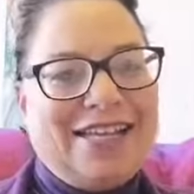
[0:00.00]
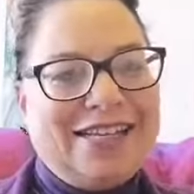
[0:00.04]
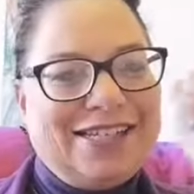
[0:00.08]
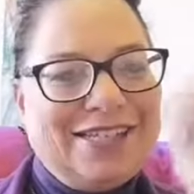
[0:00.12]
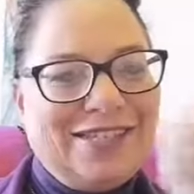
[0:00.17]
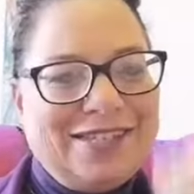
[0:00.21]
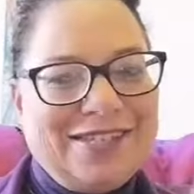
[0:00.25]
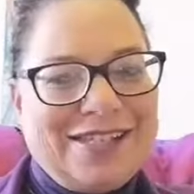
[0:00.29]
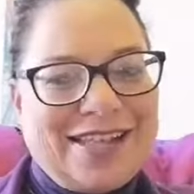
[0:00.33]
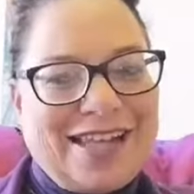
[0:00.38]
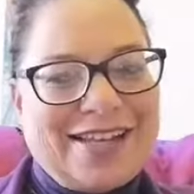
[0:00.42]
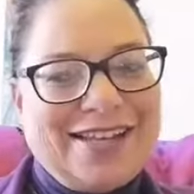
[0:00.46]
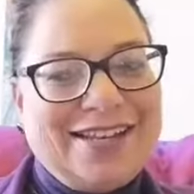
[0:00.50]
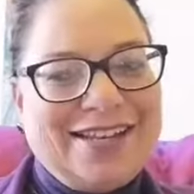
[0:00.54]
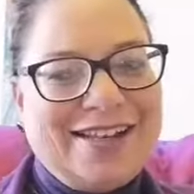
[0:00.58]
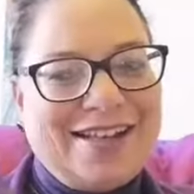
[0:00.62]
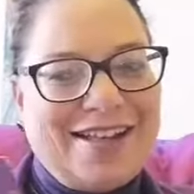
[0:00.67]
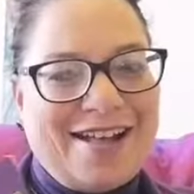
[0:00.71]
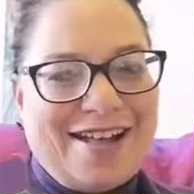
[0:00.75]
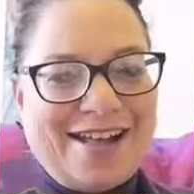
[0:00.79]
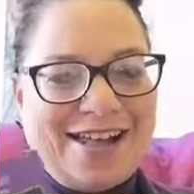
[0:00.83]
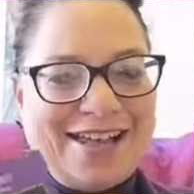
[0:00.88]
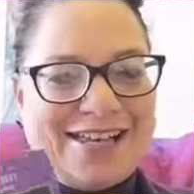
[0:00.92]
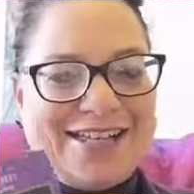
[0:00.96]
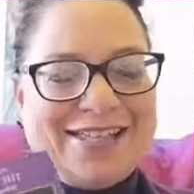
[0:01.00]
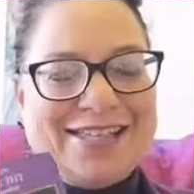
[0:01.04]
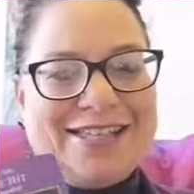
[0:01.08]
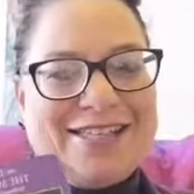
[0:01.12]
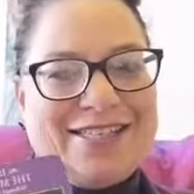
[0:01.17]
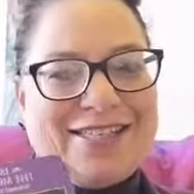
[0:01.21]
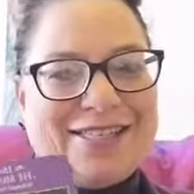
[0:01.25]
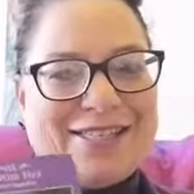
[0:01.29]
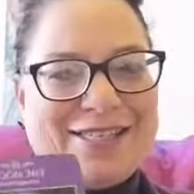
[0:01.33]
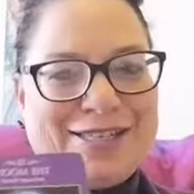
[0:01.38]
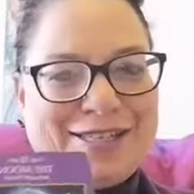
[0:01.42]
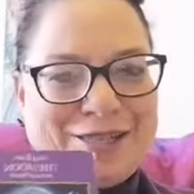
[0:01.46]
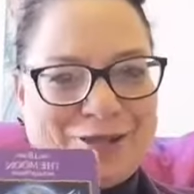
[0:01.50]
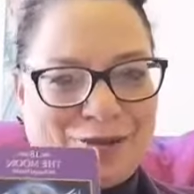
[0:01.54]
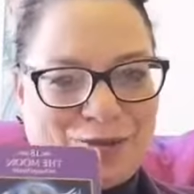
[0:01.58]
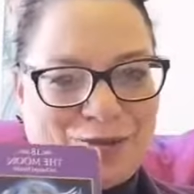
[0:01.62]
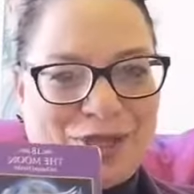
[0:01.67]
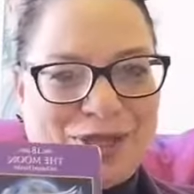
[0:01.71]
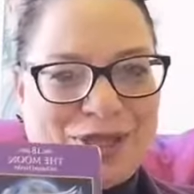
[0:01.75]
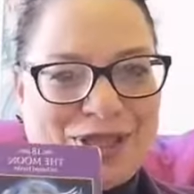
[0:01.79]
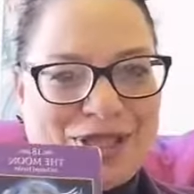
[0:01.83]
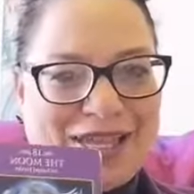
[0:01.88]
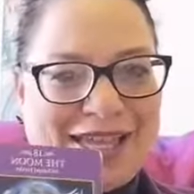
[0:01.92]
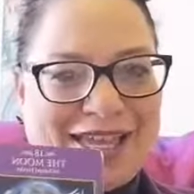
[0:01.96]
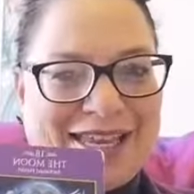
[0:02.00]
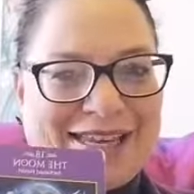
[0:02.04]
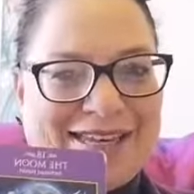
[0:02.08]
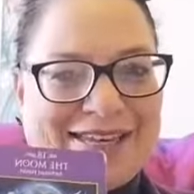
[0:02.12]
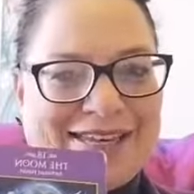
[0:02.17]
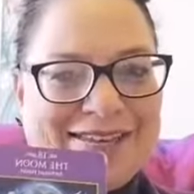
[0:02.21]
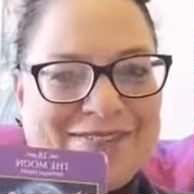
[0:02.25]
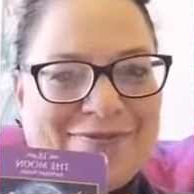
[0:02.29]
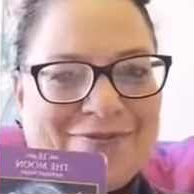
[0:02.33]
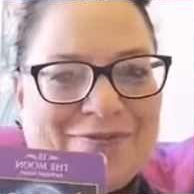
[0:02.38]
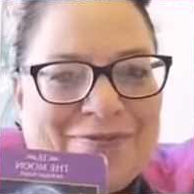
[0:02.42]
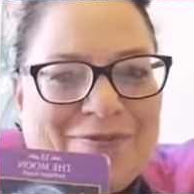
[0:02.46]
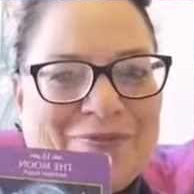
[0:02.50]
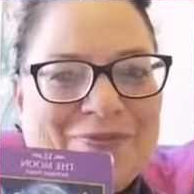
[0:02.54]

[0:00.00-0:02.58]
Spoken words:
to that guidance within.